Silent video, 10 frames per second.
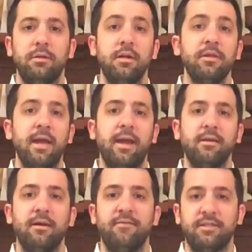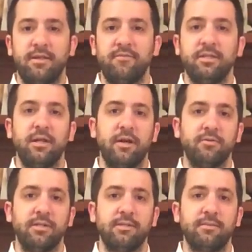Near the end of the
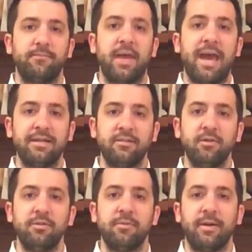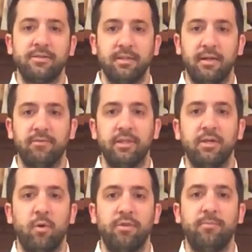1700s, attitudes about slavery in the
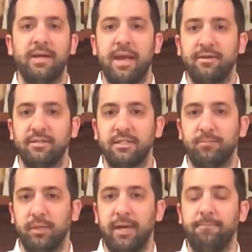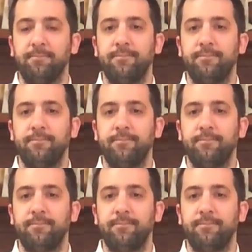North began to split.